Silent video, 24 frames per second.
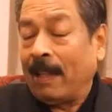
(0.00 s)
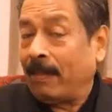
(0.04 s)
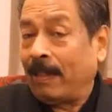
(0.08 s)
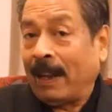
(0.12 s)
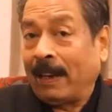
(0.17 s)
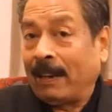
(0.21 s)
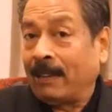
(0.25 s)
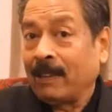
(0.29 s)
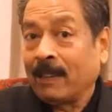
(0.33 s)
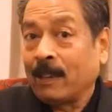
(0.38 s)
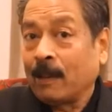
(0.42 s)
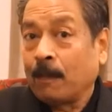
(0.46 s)

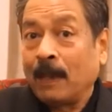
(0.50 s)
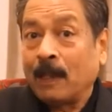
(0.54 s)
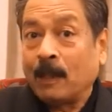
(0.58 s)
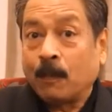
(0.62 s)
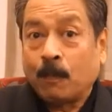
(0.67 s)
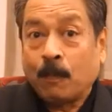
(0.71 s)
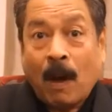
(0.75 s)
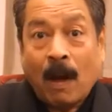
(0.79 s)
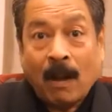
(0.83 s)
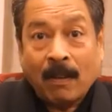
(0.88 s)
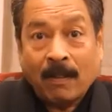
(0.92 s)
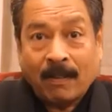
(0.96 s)
And that is the
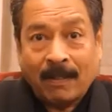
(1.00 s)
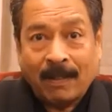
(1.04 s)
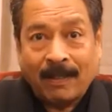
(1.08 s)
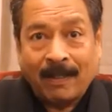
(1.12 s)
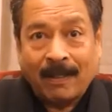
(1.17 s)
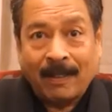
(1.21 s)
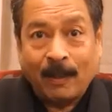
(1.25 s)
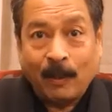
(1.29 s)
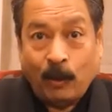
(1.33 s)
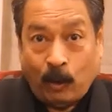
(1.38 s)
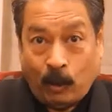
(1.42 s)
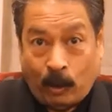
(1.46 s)
best part.
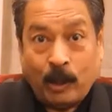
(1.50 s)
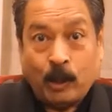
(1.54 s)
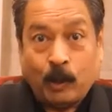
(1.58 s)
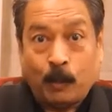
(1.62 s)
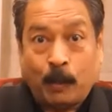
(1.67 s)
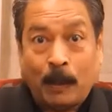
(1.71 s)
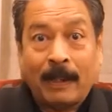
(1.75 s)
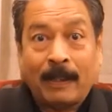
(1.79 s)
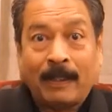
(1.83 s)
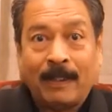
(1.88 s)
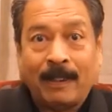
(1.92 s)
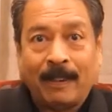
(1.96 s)
You are
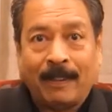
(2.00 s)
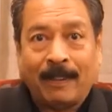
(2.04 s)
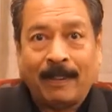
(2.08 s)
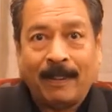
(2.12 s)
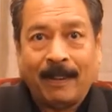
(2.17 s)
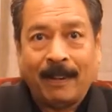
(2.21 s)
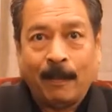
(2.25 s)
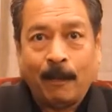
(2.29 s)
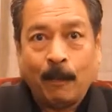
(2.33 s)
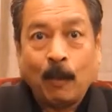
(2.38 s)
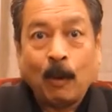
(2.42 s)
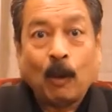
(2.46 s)

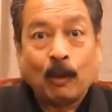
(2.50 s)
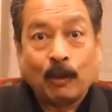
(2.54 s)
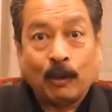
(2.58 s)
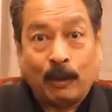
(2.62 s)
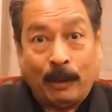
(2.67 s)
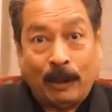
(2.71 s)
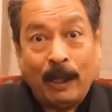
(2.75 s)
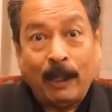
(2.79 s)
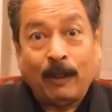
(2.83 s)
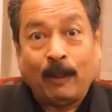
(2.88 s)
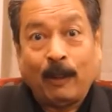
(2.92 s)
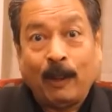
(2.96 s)
respected
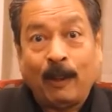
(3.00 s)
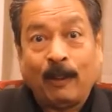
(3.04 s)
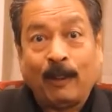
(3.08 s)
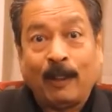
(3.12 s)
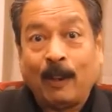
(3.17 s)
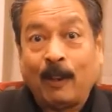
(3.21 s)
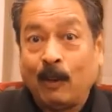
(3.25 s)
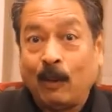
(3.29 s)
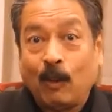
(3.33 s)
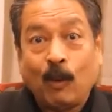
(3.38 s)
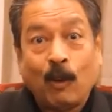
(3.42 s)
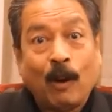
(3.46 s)
because they
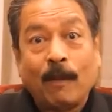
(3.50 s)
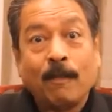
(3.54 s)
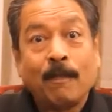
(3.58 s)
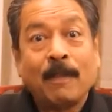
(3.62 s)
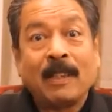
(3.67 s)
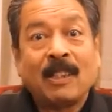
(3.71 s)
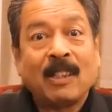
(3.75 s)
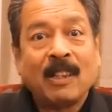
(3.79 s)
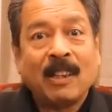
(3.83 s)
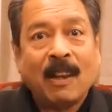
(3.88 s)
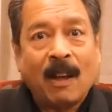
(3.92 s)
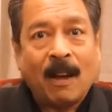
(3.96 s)
think that you are
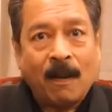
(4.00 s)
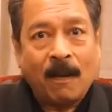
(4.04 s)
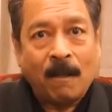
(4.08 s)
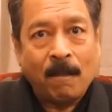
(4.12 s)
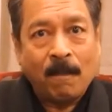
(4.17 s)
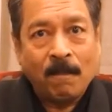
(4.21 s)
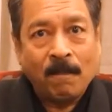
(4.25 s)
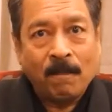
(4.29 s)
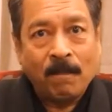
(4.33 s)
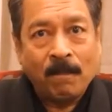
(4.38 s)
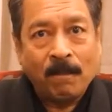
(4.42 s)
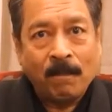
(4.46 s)
a messiah.